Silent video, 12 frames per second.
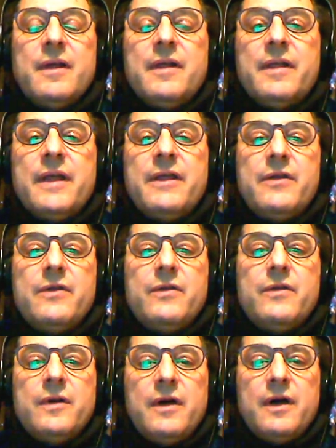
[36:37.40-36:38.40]
Thank
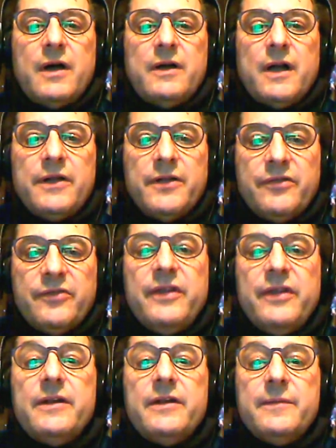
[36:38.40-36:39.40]
you, Anais
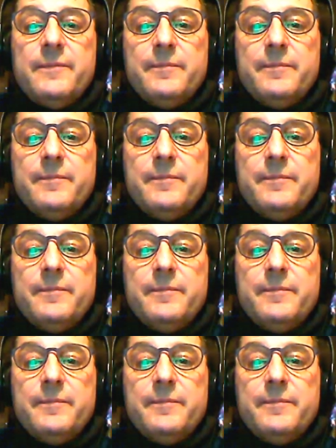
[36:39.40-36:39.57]
Nin.